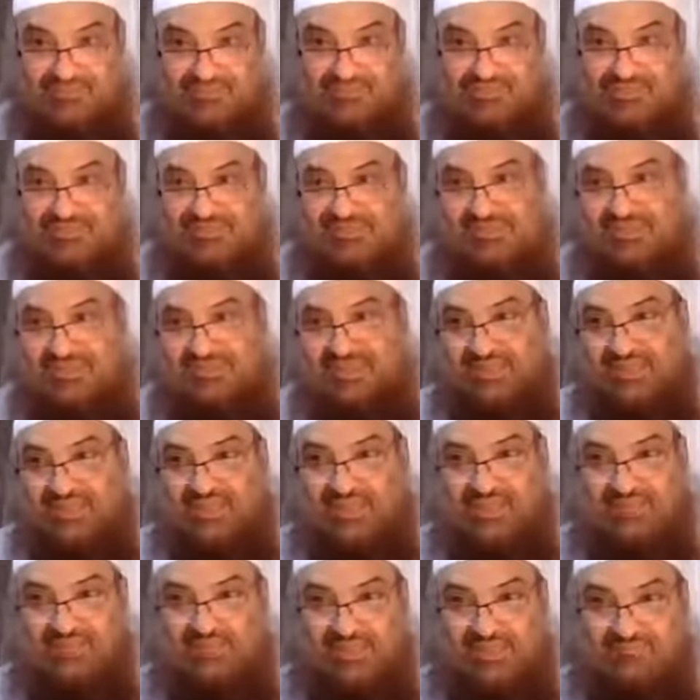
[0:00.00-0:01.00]
you just said
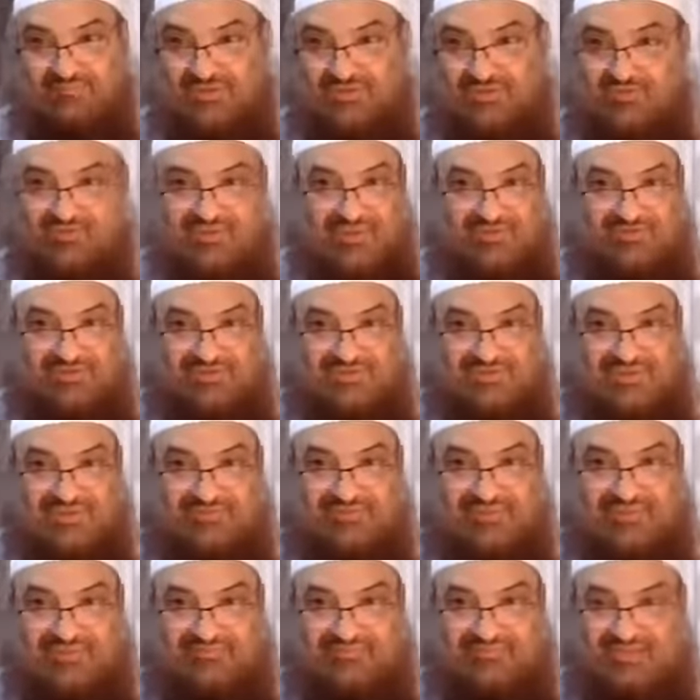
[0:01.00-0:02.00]
Allahu Akbar without raising
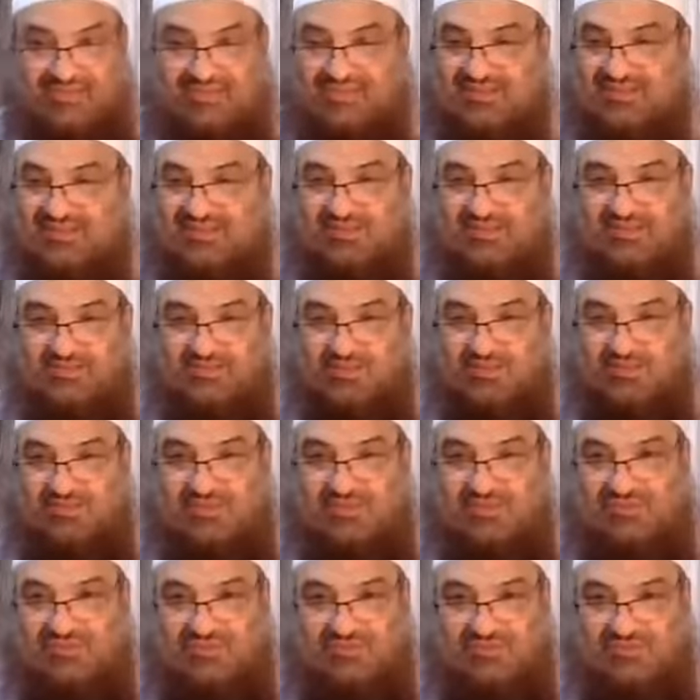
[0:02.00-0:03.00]
the hand.
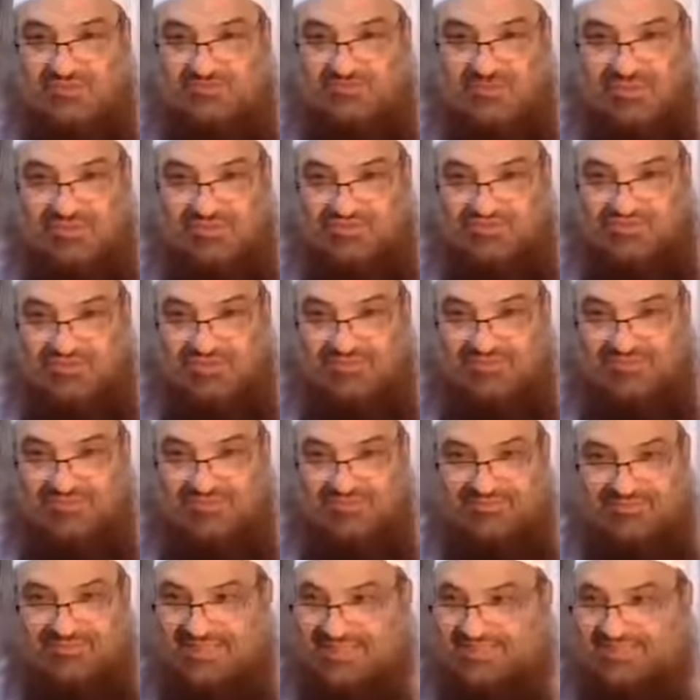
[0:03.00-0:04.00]
Nobody says compulsory.
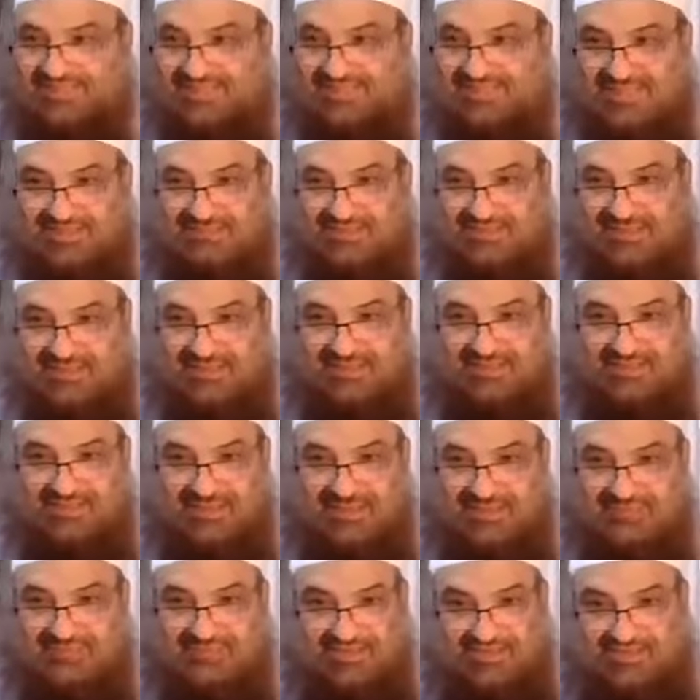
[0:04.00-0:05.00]
That's in Takbirat
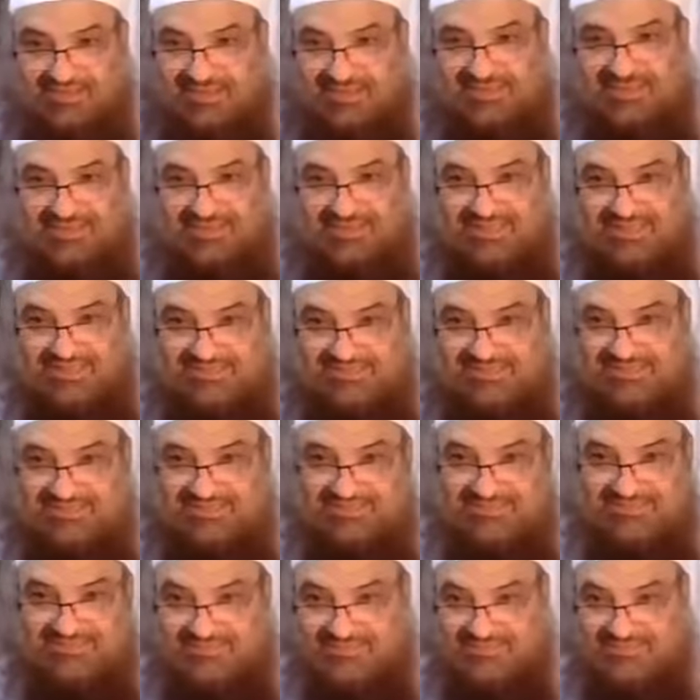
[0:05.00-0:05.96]
al-Ihram, but not in this.